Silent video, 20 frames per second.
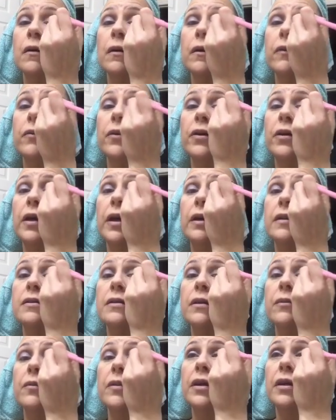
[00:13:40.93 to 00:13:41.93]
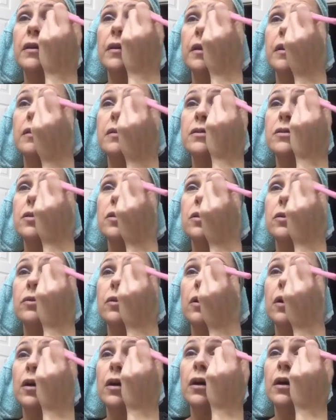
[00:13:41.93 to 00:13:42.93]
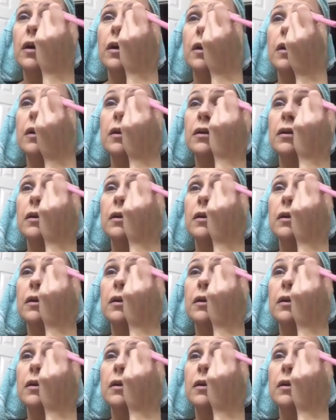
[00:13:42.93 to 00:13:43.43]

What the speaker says: If you get something that's too dark,